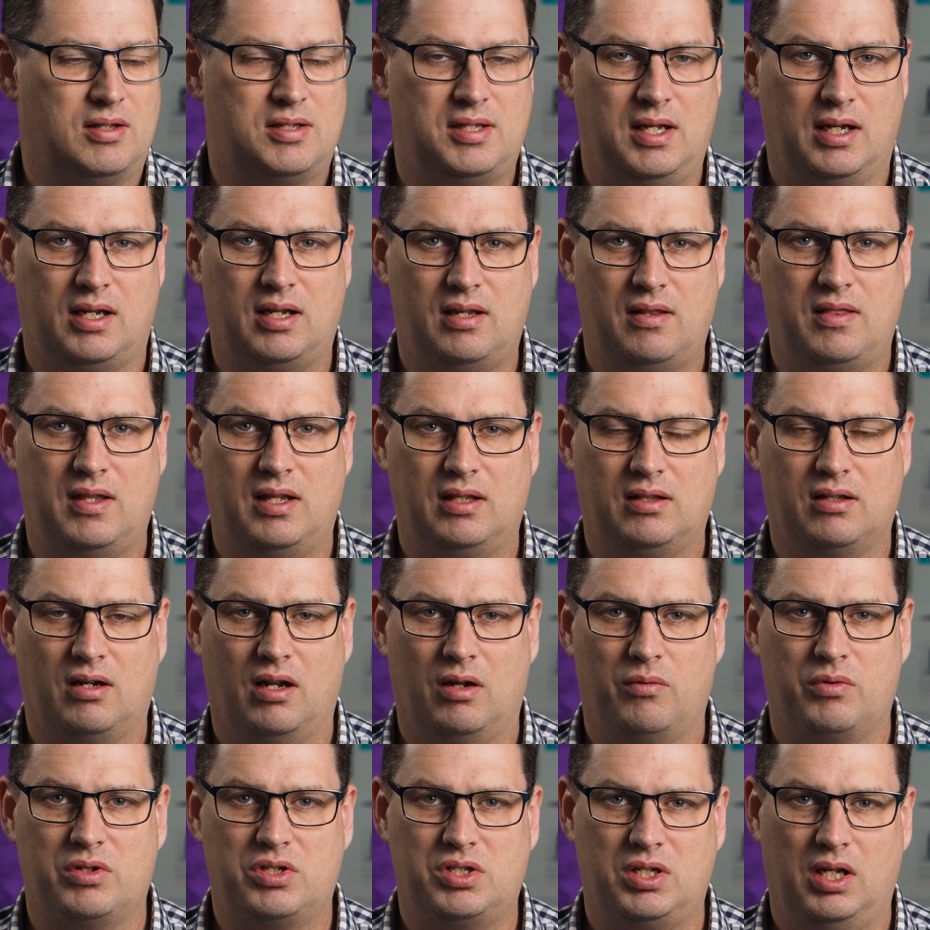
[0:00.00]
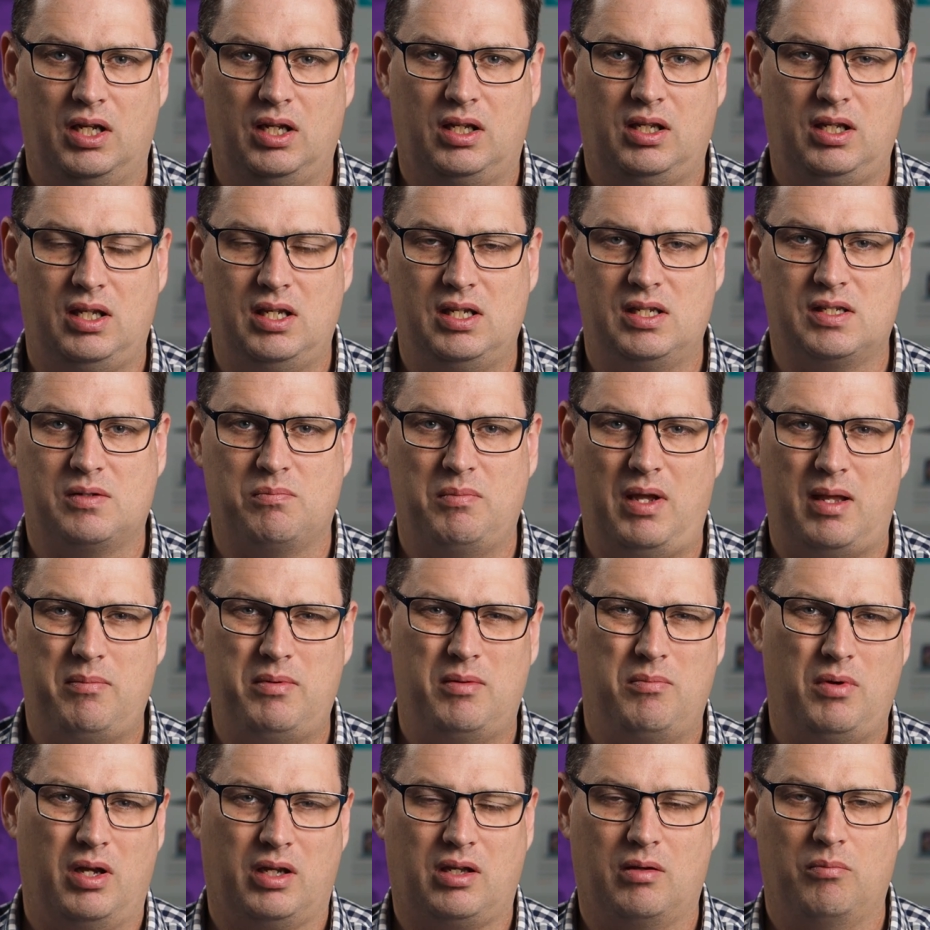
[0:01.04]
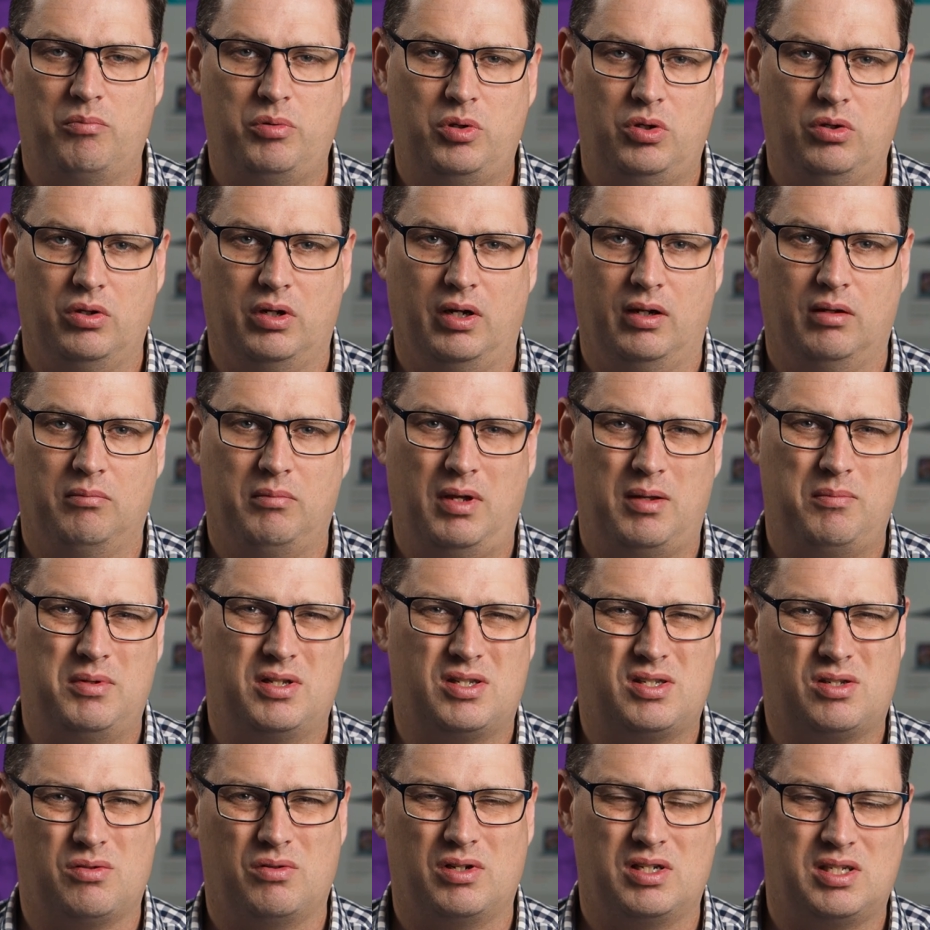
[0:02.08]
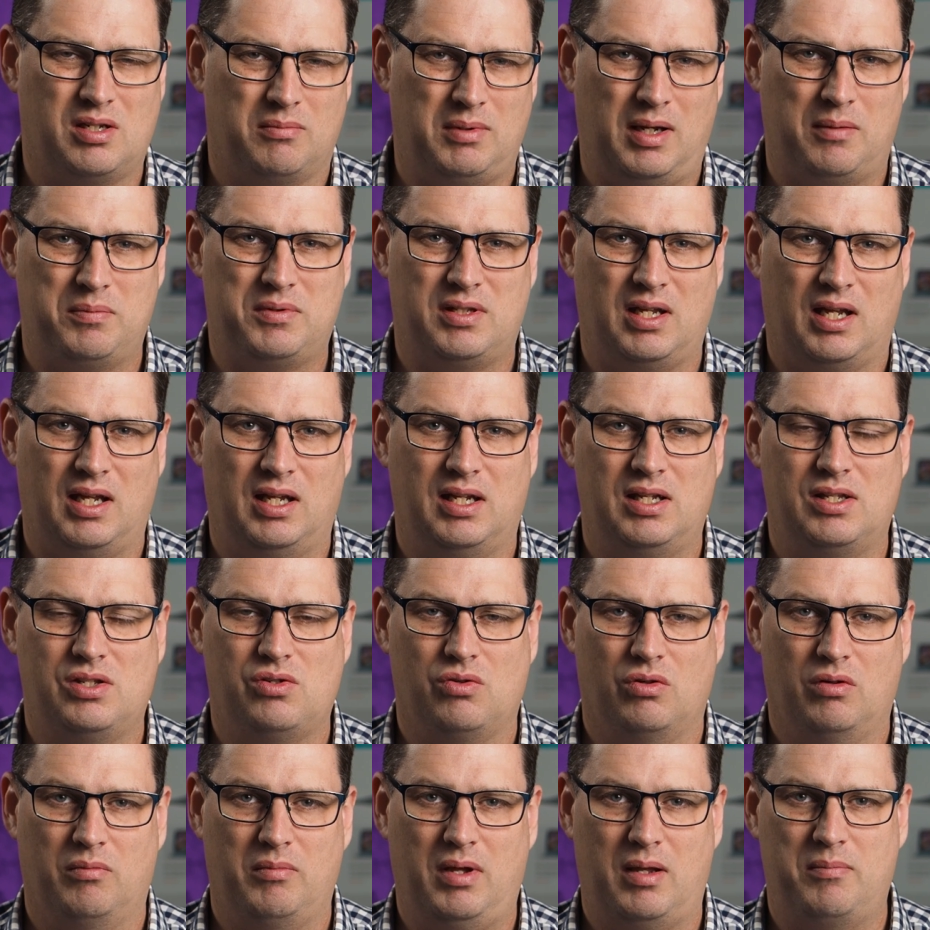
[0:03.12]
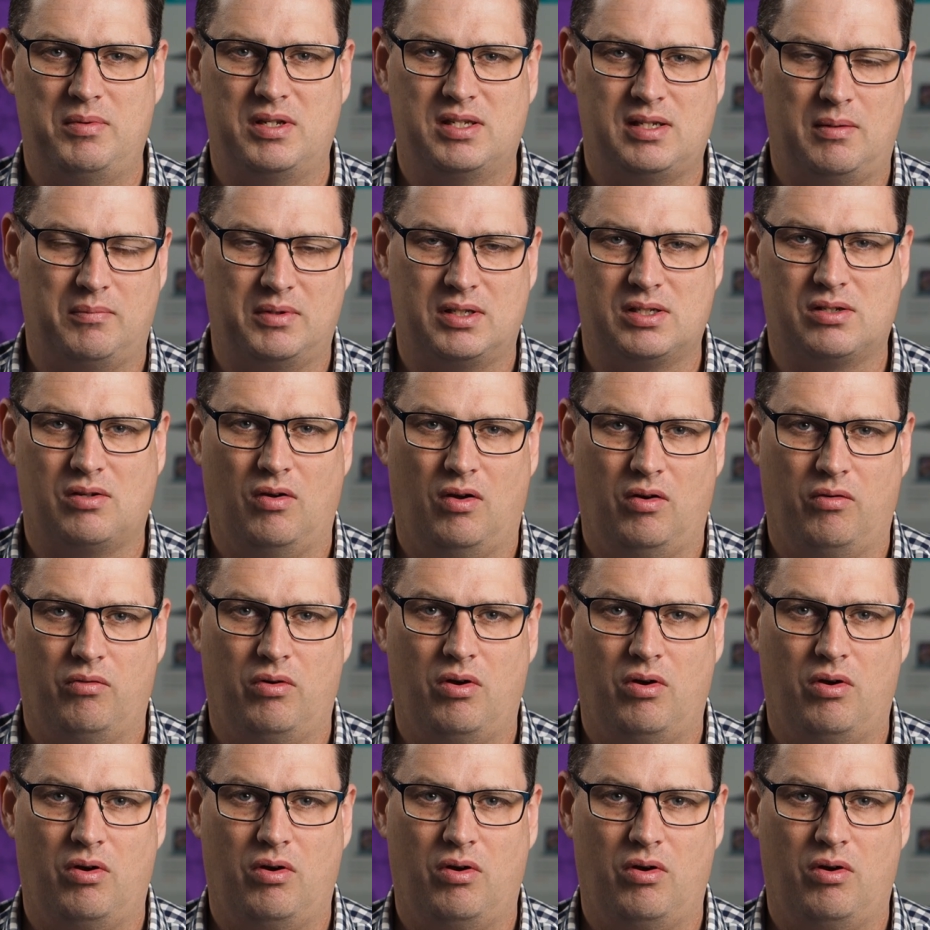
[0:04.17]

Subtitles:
The second thing that I would check is maybe my computer. Maybe it's doing some updates or maybe something's gone